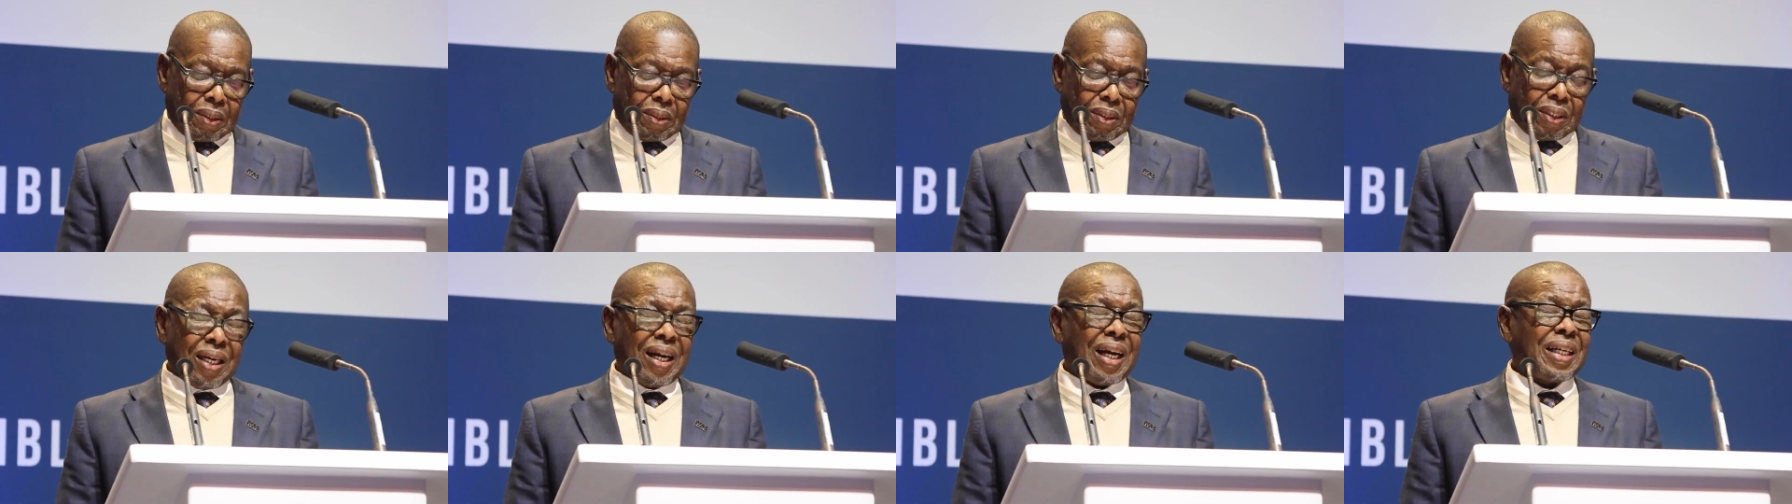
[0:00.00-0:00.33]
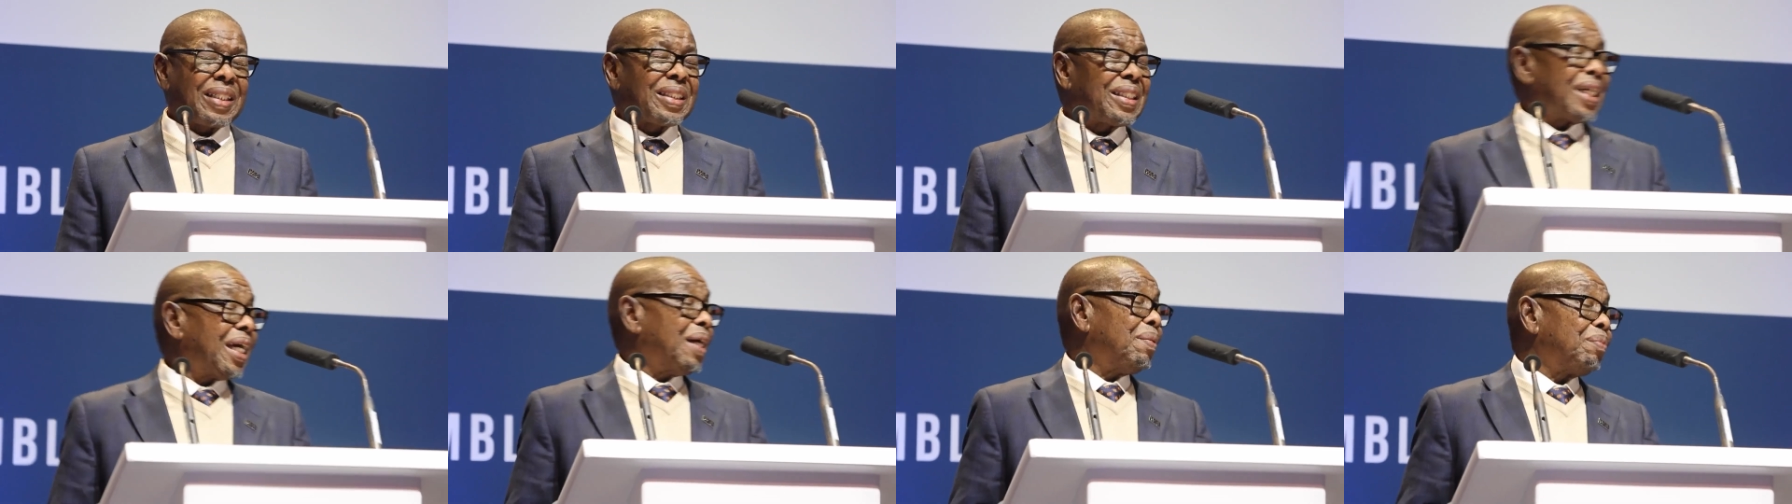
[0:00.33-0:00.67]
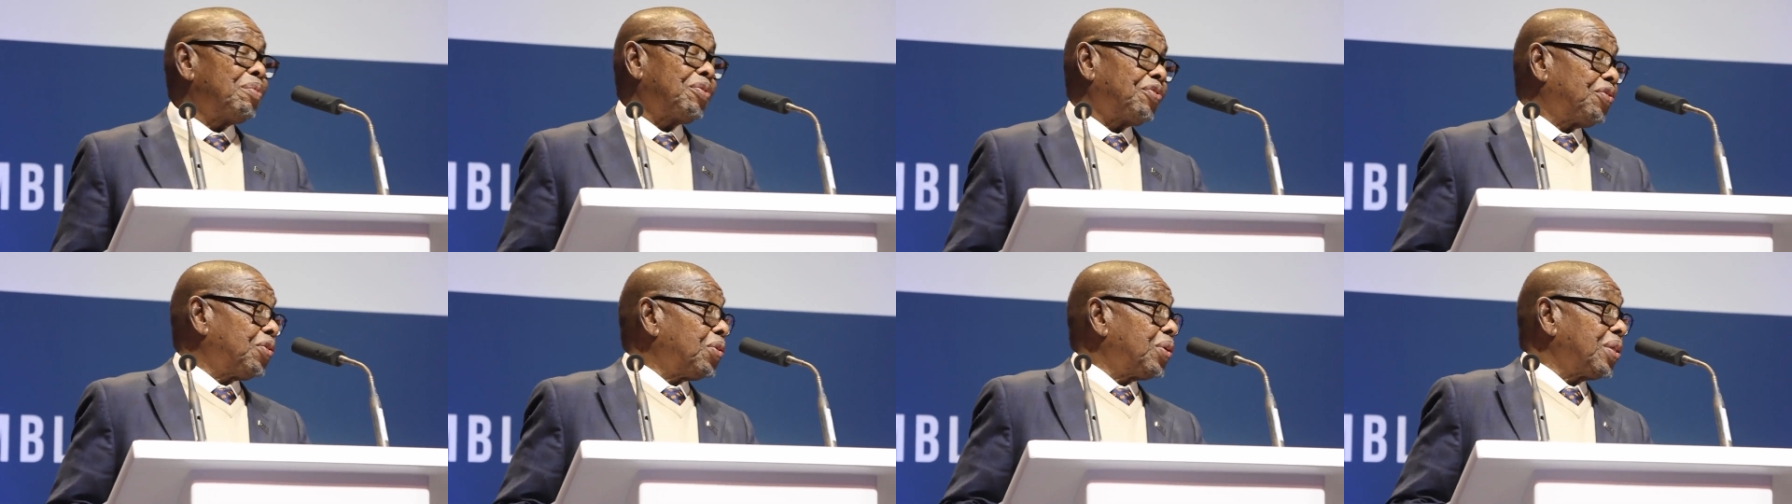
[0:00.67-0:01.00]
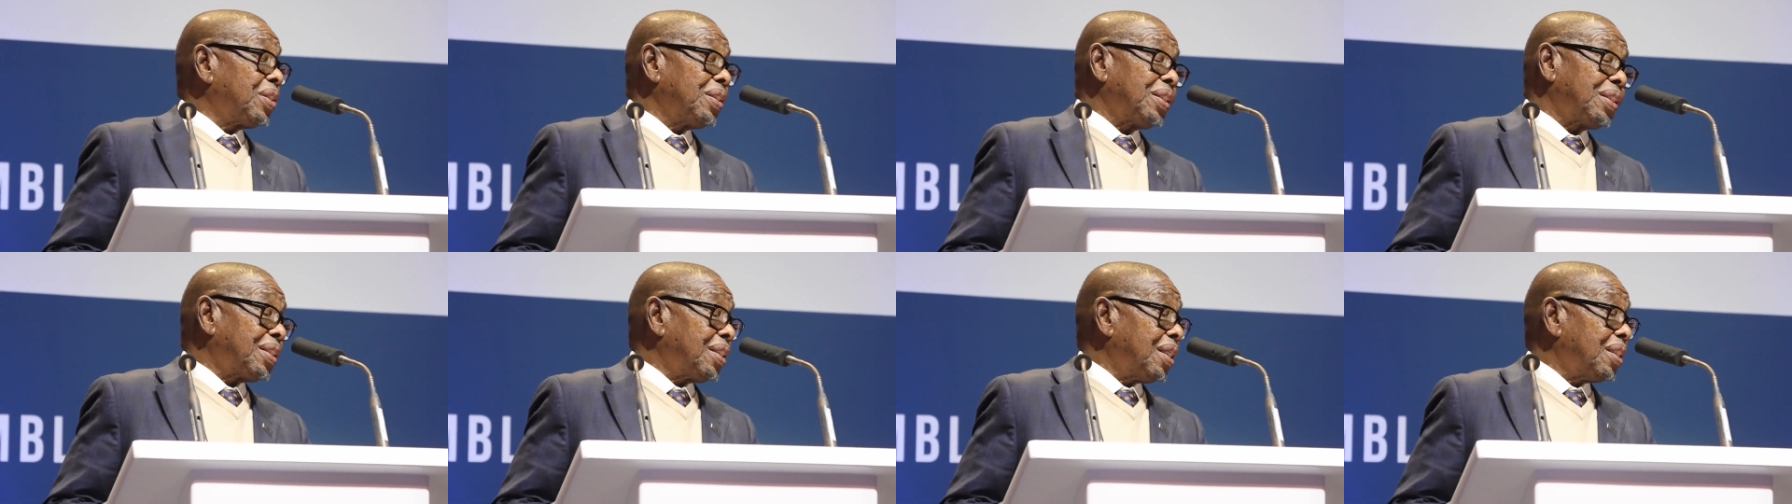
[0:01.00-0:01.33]
The attempt, for
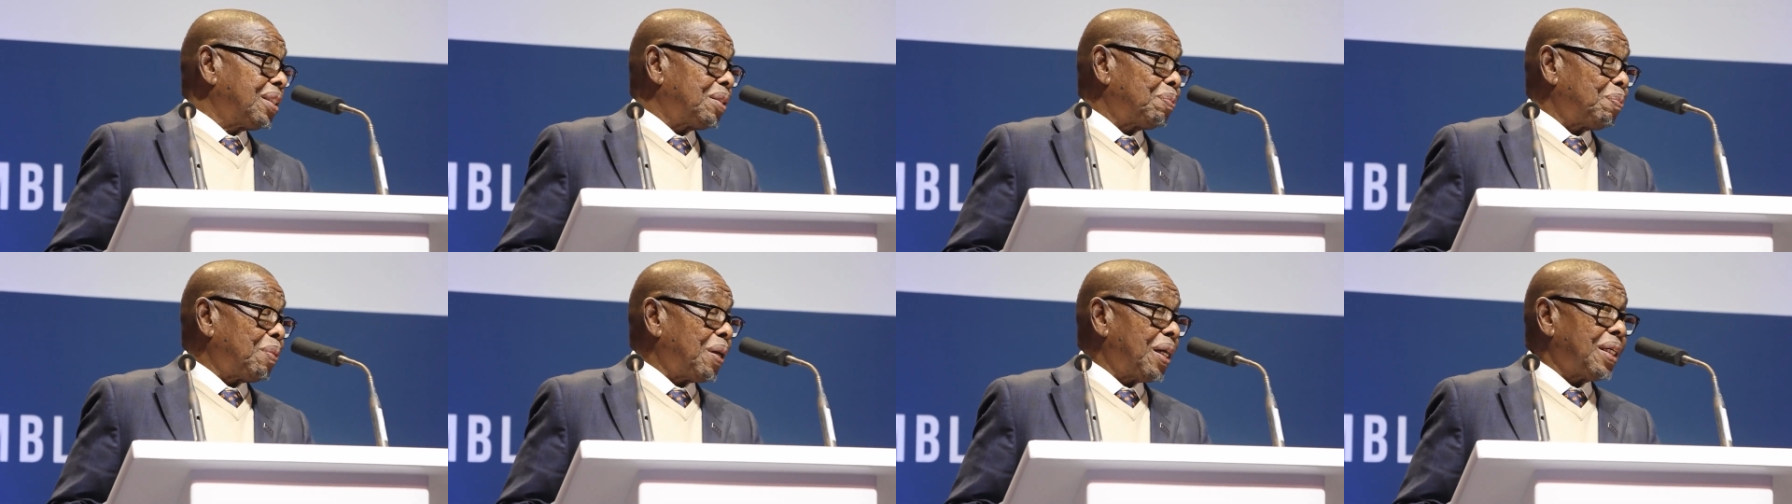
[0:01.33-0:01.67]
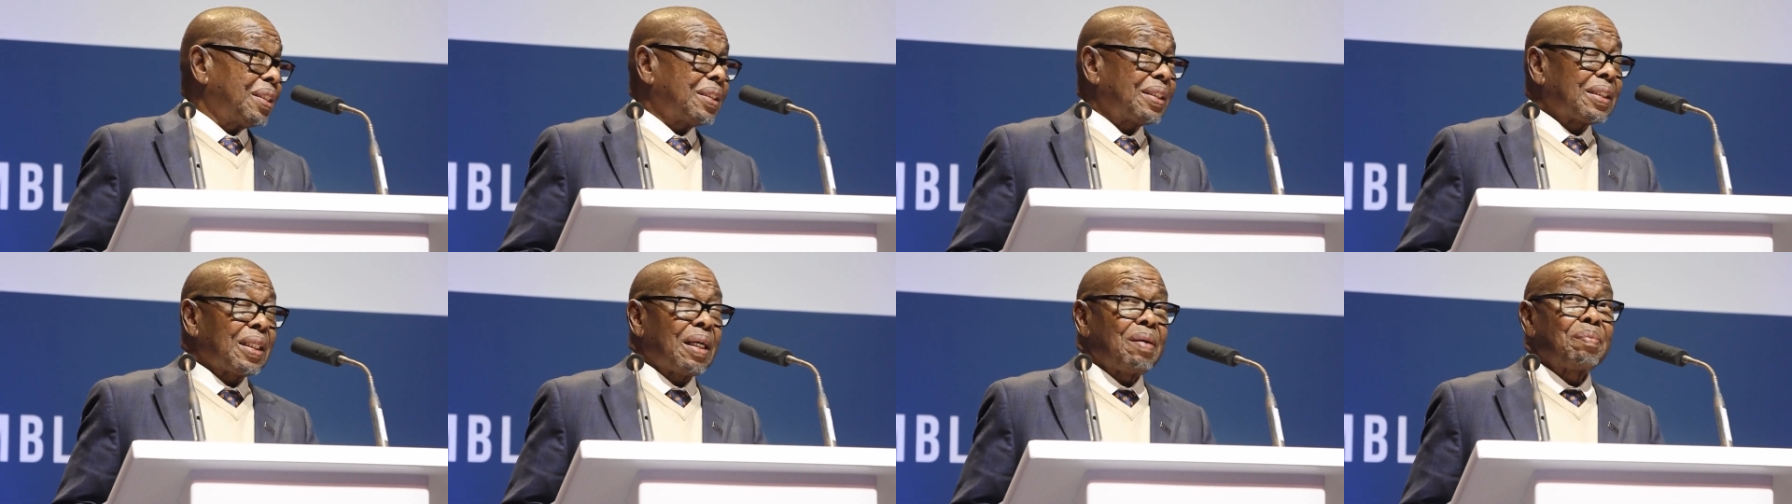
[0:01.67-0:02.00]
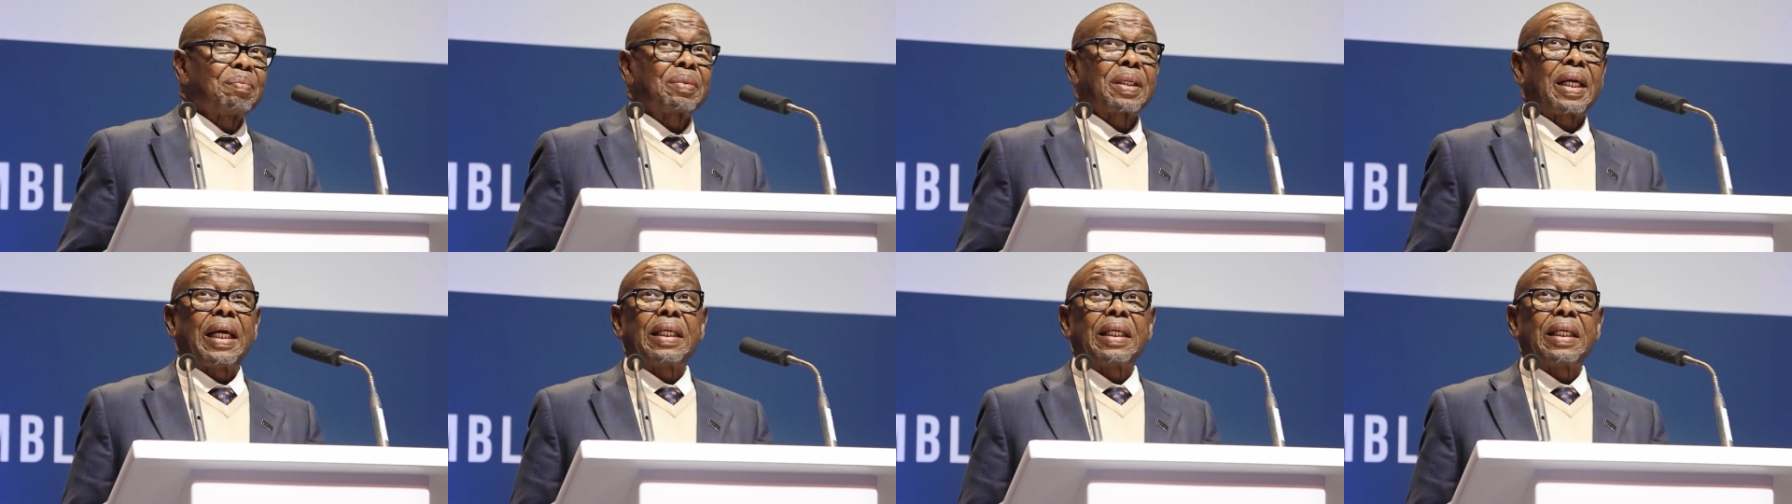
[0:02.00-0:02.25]
instance, by some